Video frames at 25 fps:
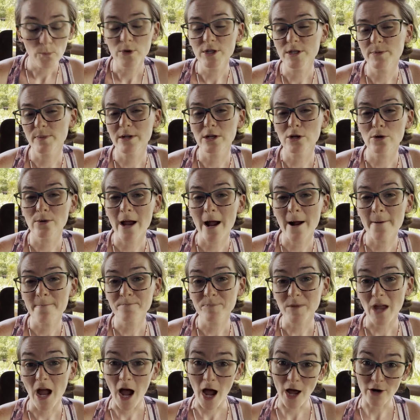spend
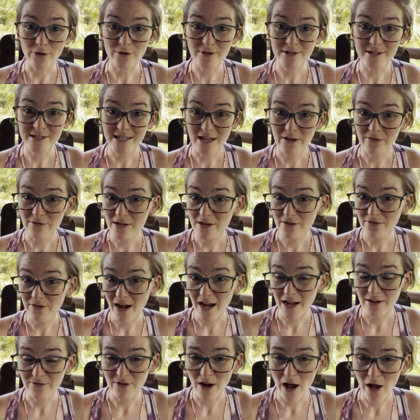around
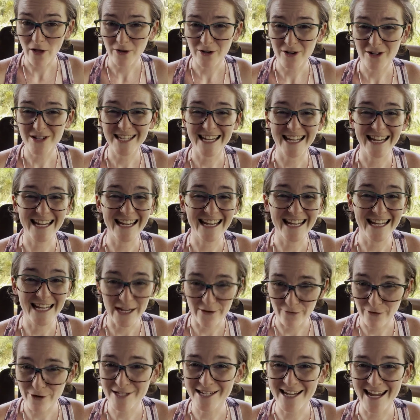$175,
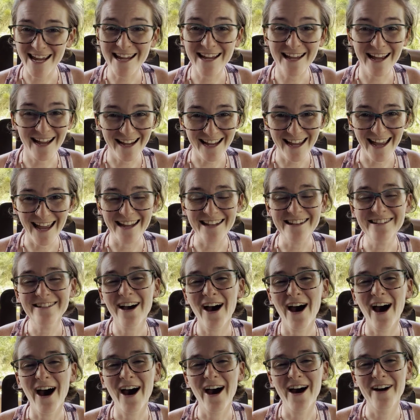give or take, again,
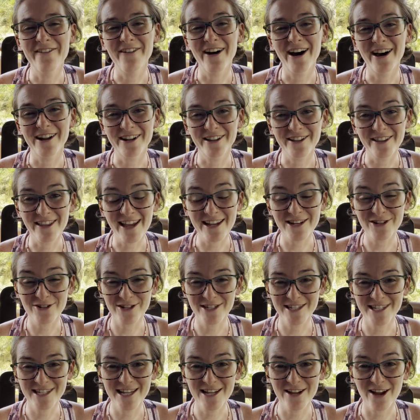on
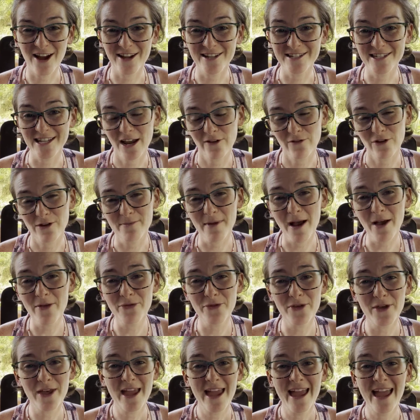electricity costs every month.
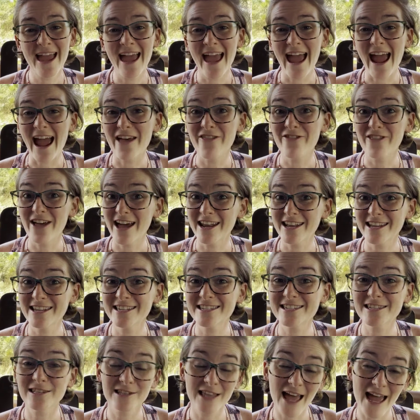And that
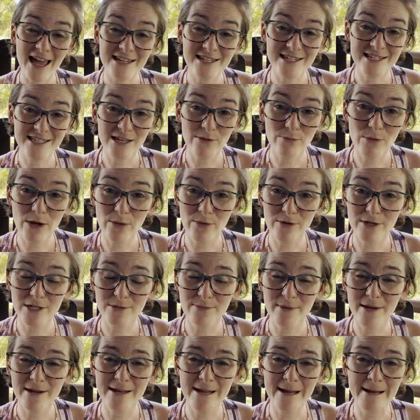is less than we were
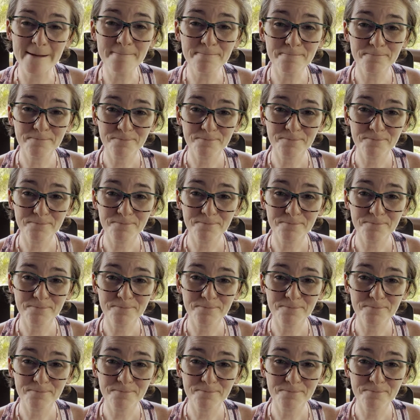spending